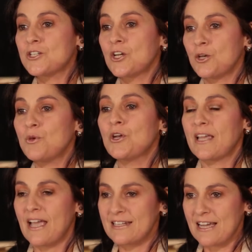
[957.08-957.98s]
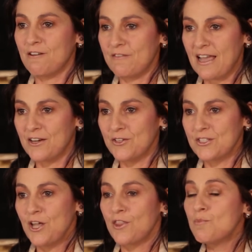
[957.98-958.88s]
to communicate our values.
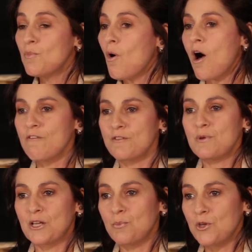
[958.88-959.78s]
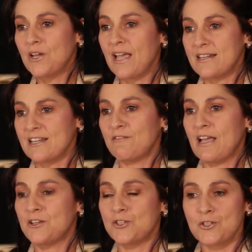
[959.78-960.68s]
The more often we communicate our
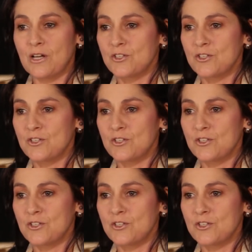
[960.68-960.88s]
values to our